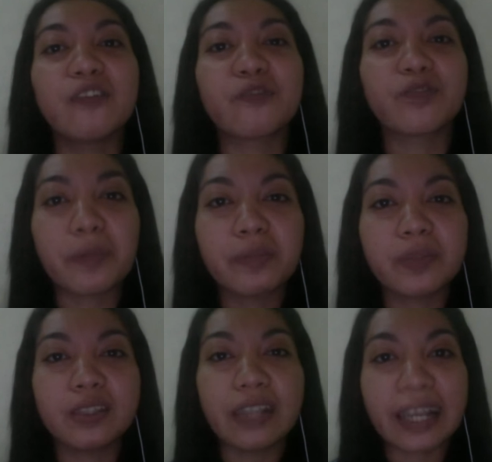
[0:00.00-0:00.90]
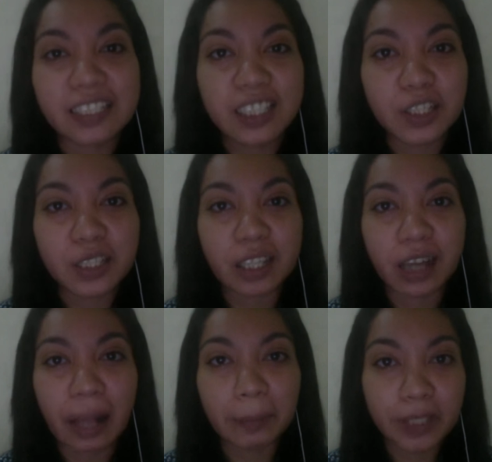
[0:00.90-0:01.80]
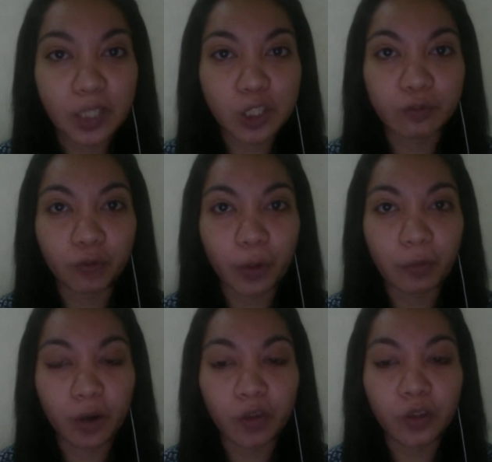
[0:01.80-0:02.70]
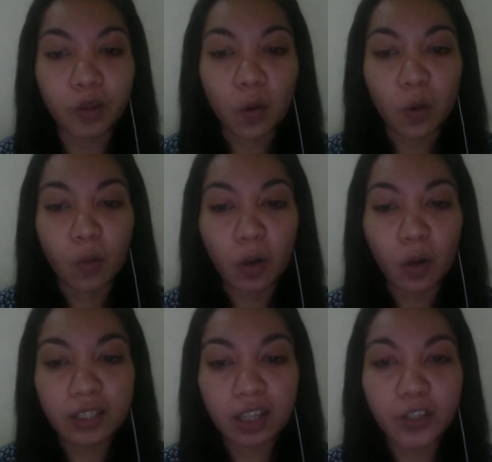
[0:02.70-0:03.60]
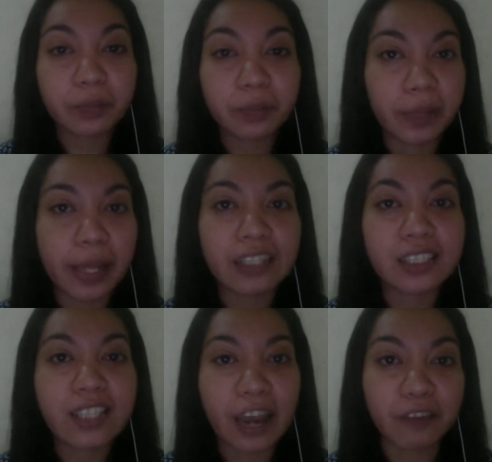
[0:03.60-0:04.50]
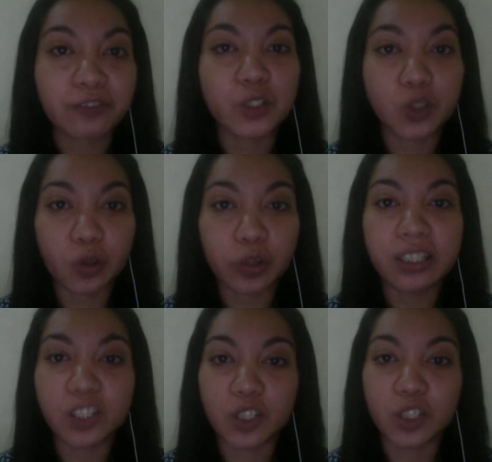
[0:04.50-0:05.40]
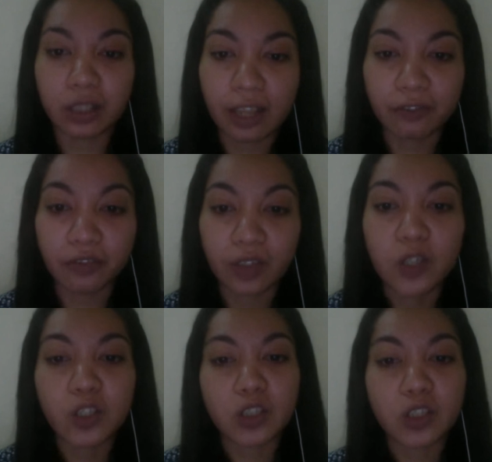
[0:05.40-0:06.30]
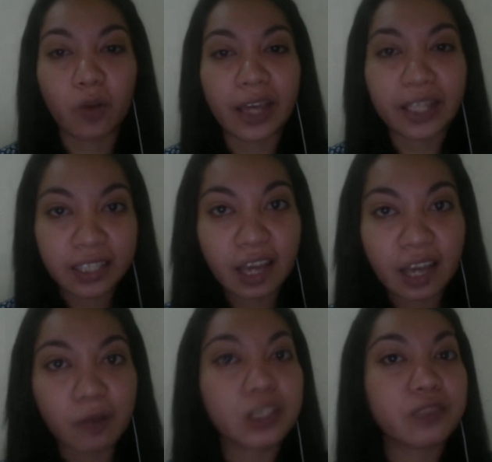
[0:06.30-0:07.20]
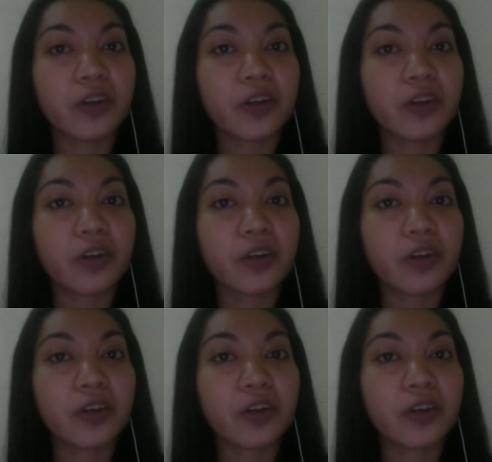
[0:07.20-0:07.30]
from last year's application form on what are your plans after joining the GLF. So again, I was very